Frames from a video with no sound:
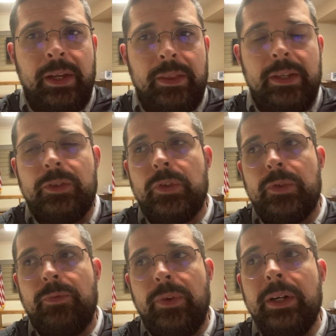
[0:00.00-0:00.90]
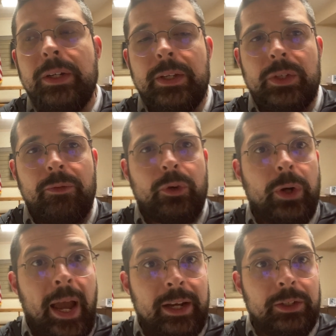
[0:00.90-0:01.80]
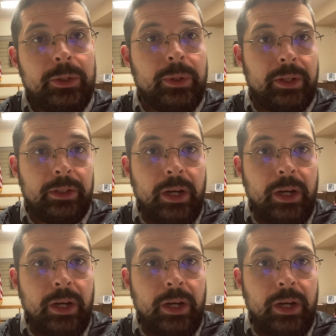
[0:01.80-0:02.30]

these feelings of gratitude and